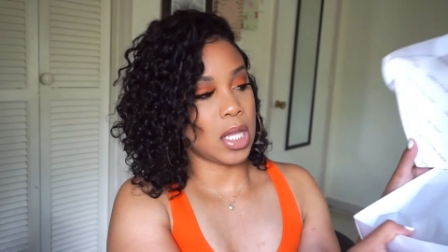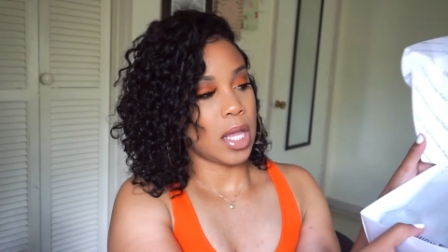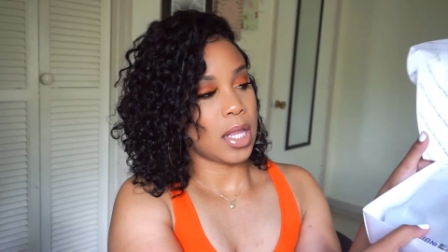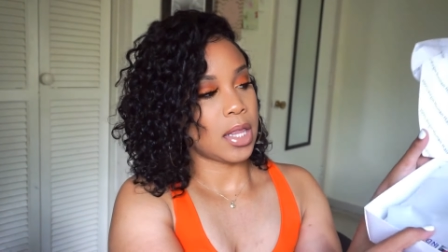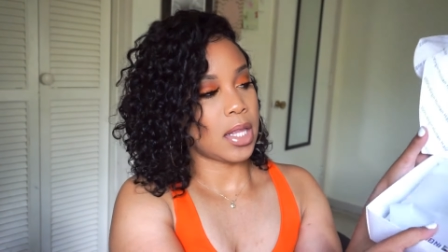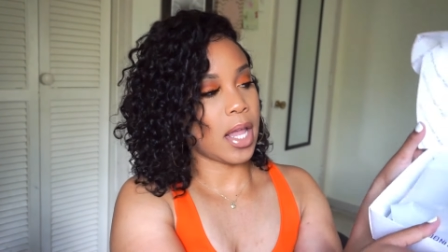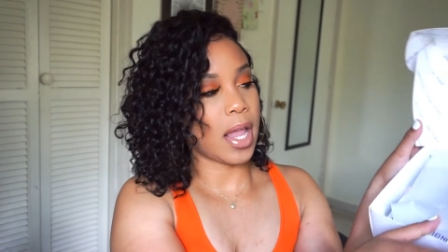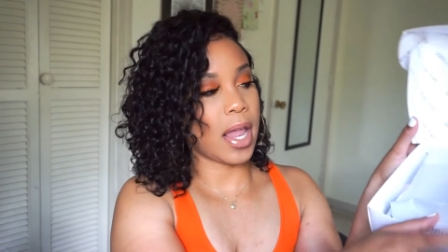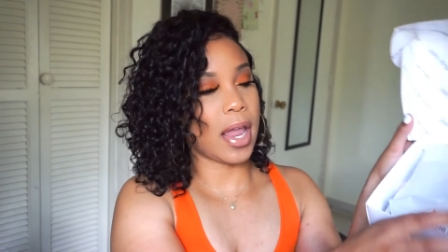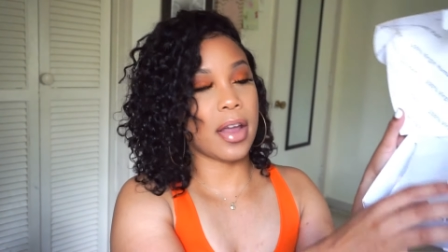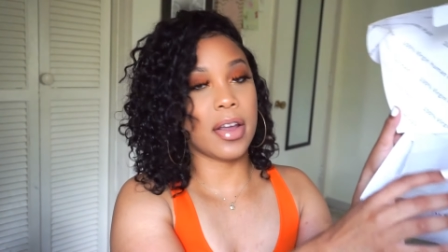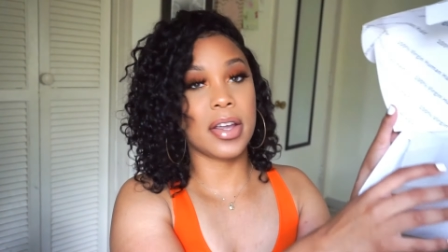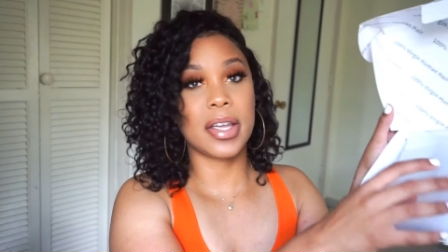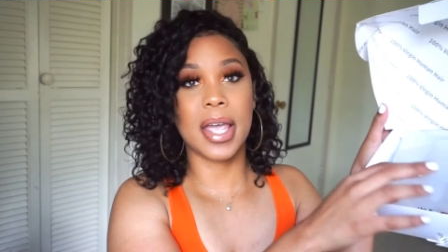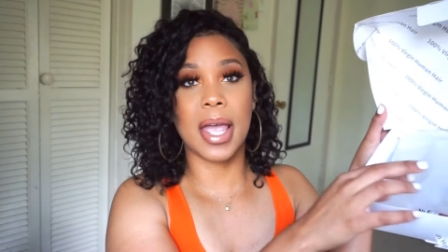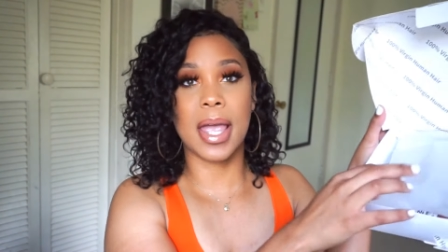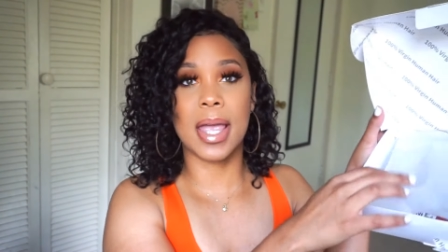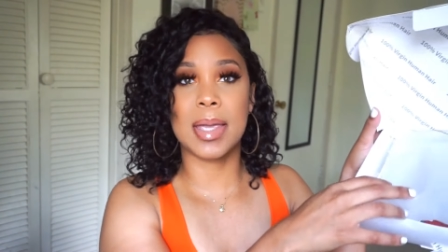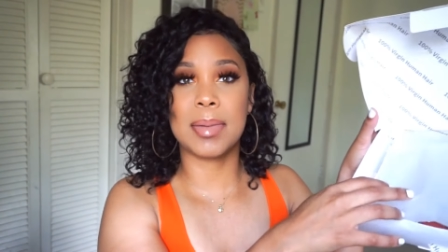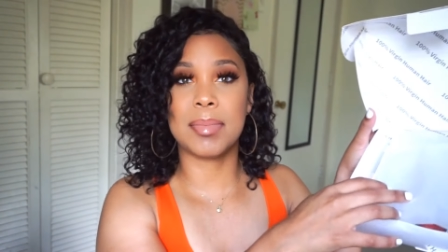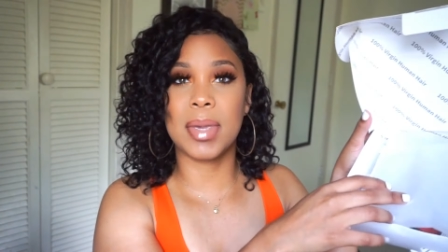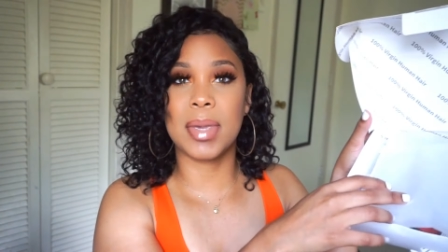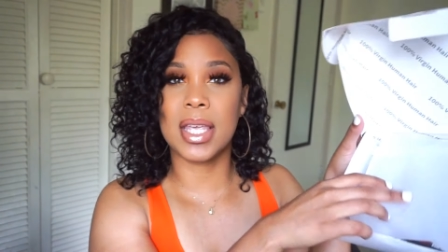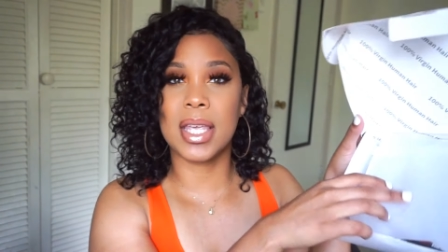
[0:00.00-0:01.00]
the hair
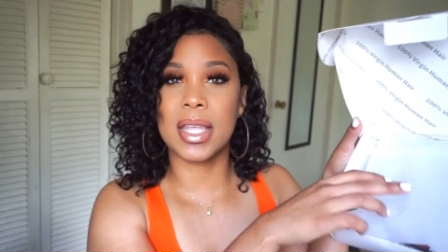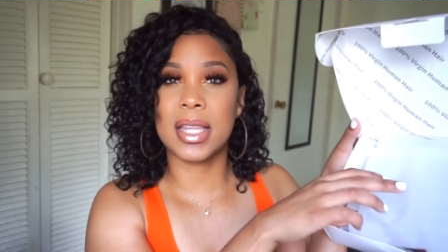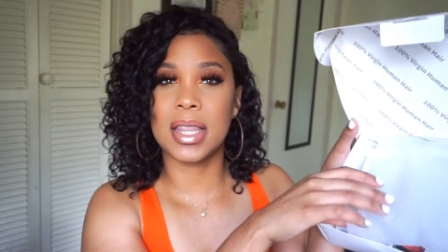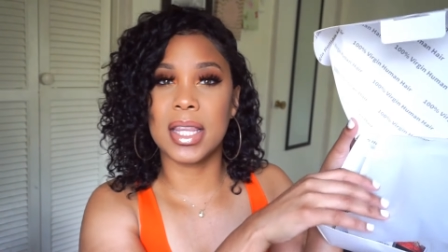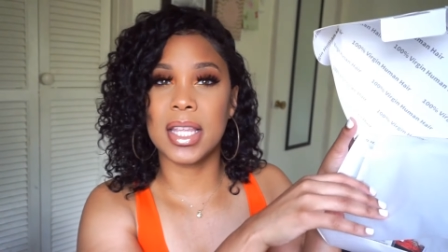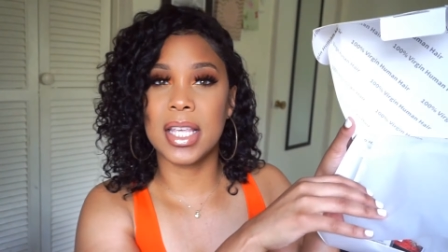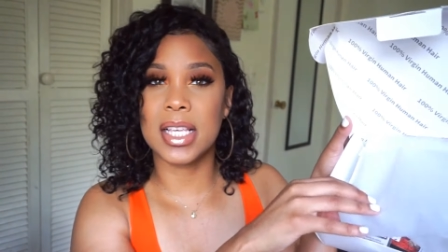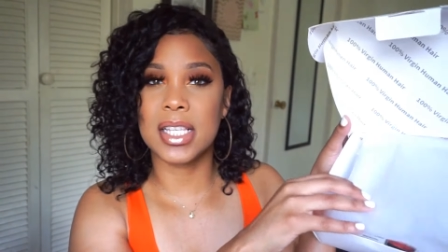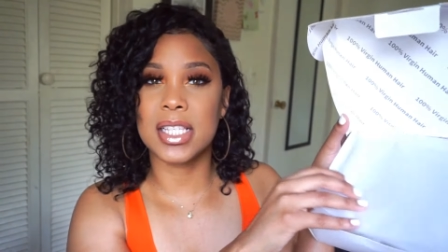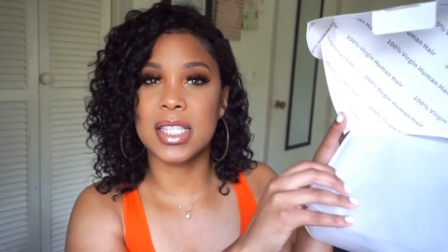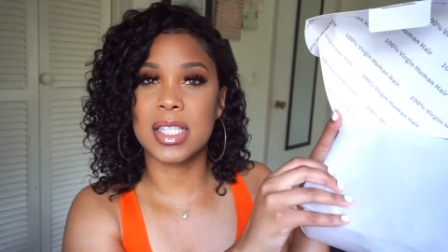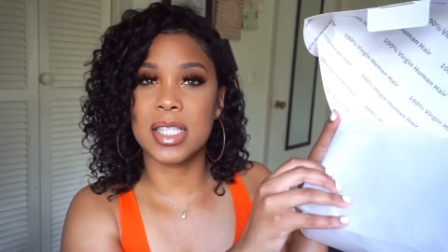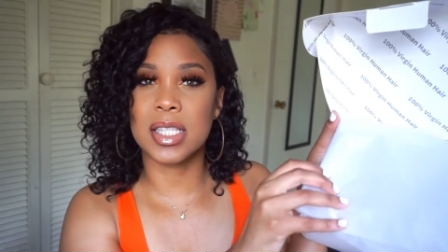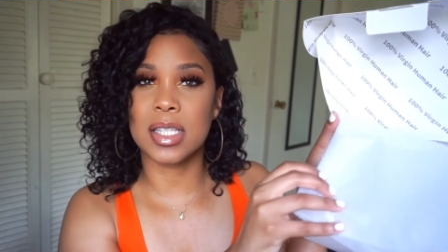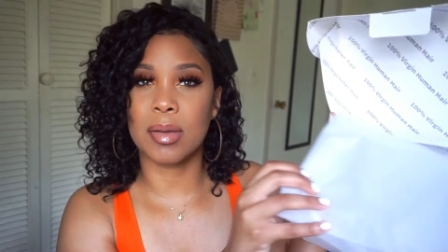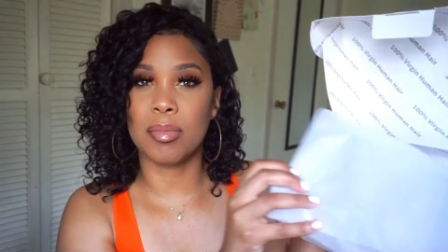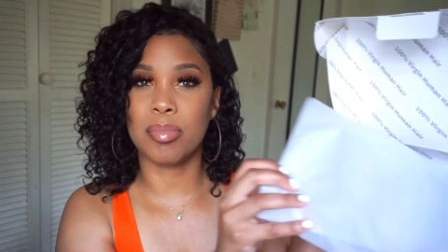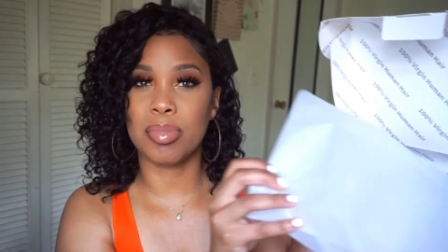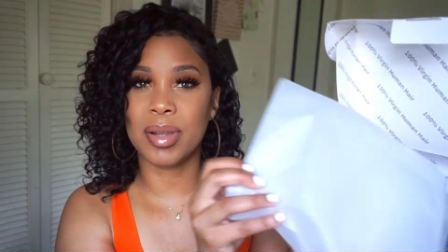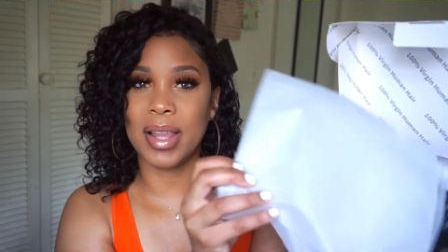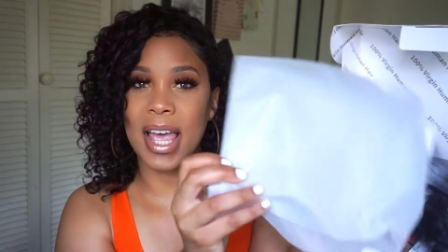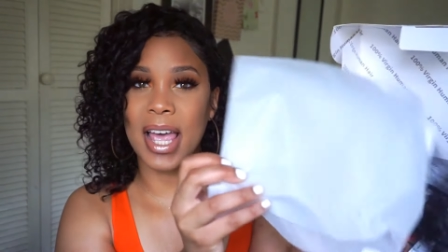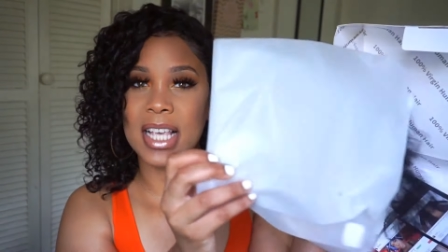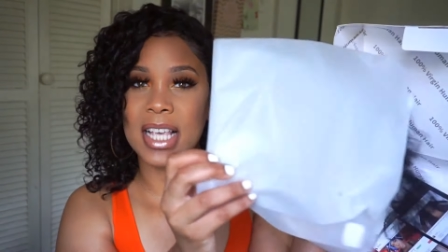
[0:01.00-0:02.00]
came in this
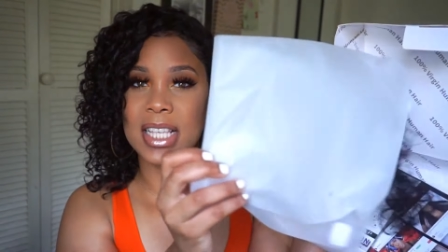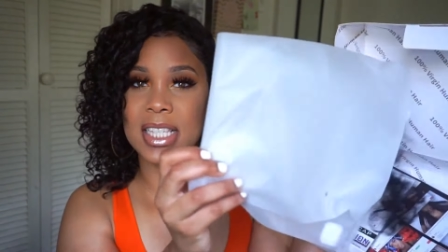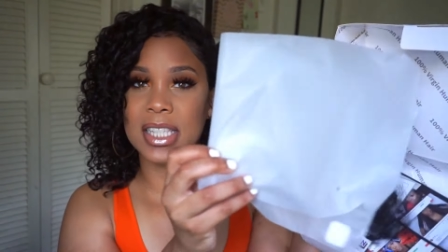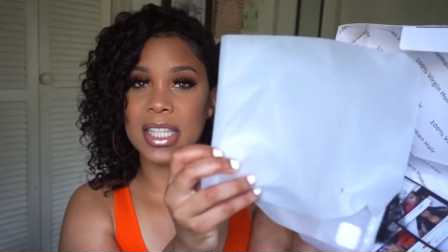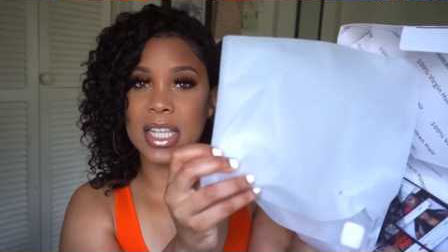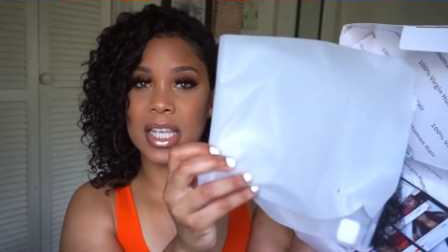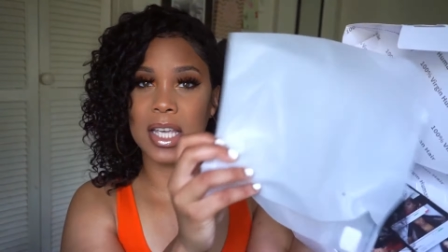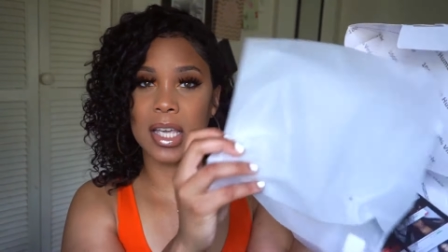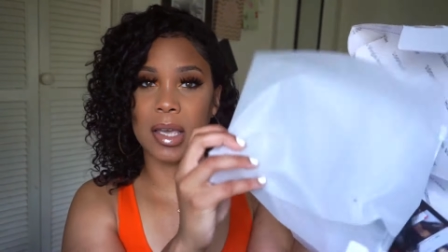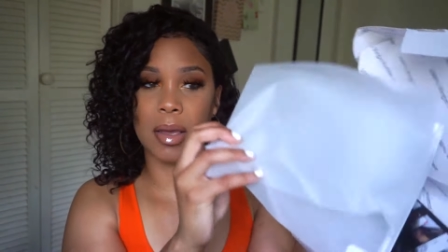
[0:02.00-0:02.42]
plastic